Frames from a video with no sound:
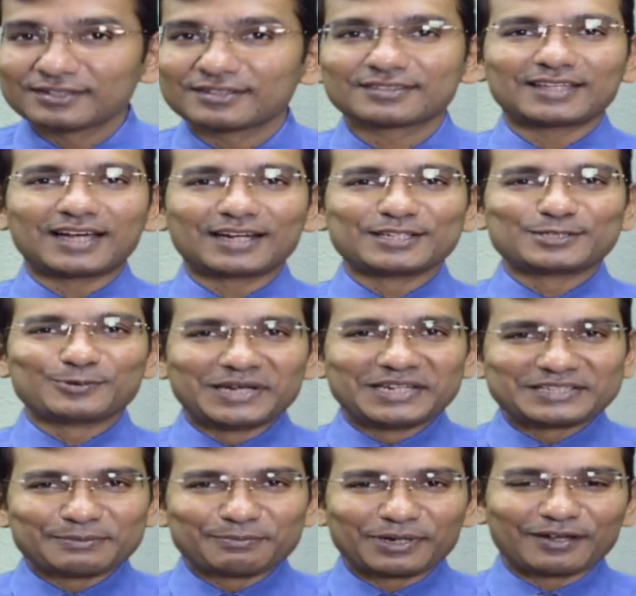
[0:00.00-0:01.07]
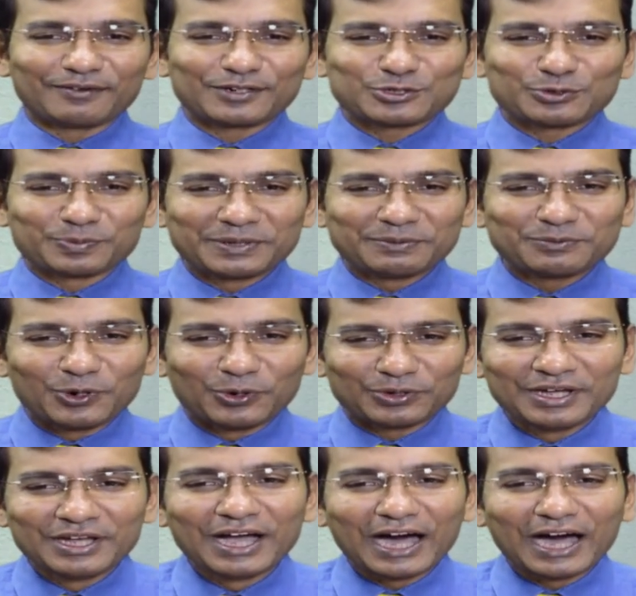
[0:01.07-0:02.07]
That is very simple, our Supreme Court.